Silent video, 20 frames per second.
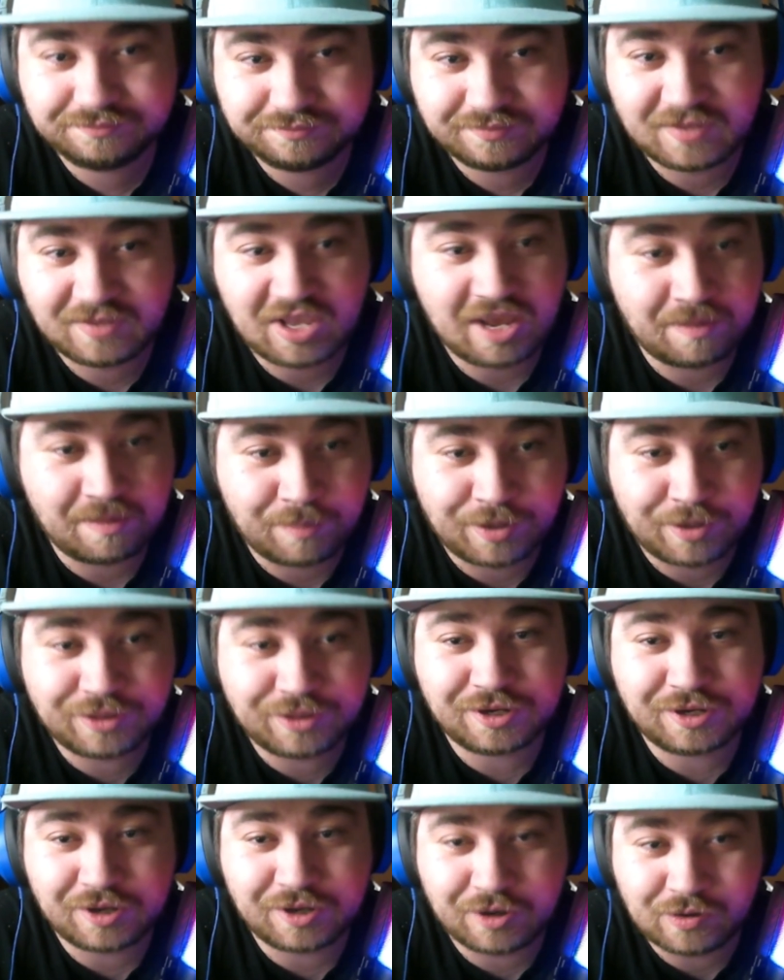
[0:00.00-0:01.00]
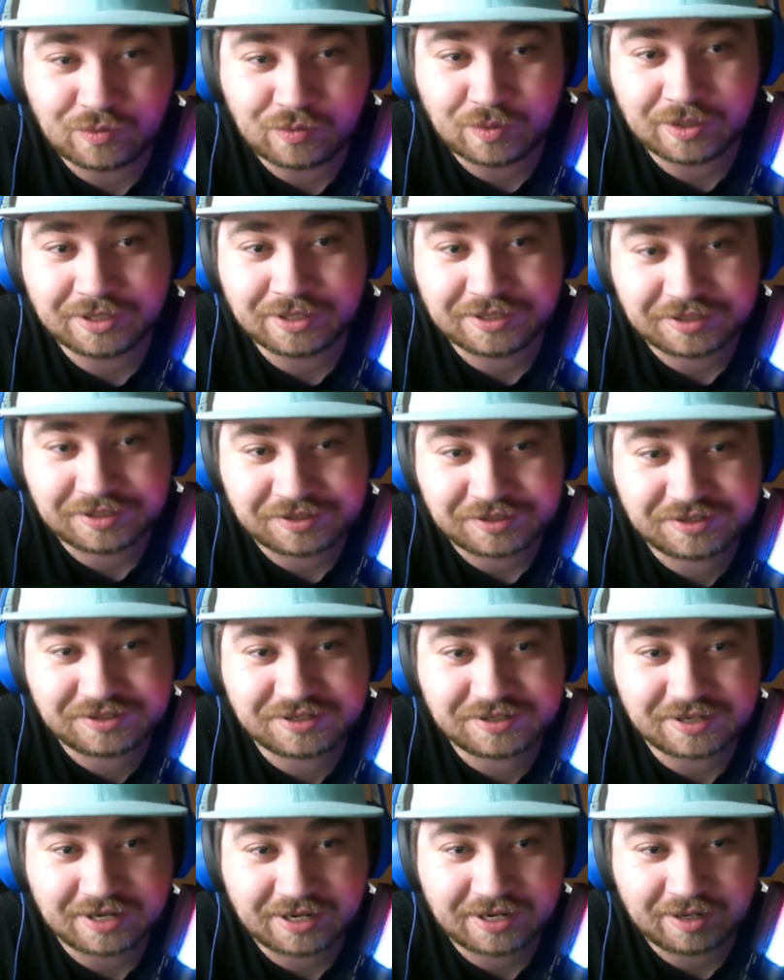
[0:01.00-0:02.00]
Yeah, a month ago
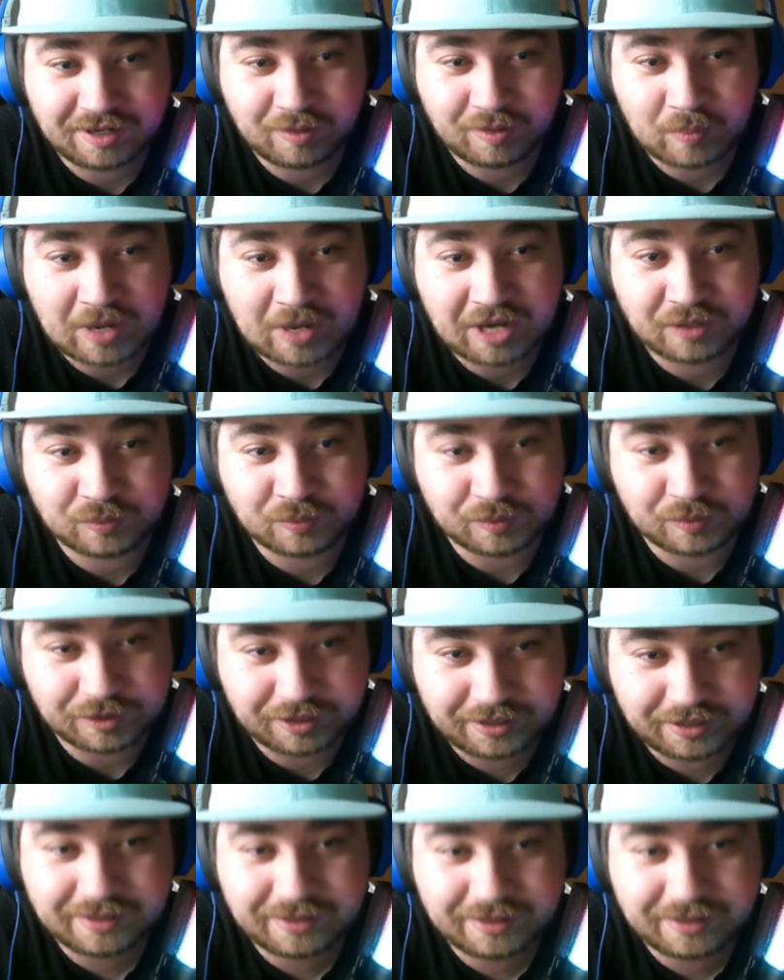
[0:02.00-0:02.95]
was Wildwood.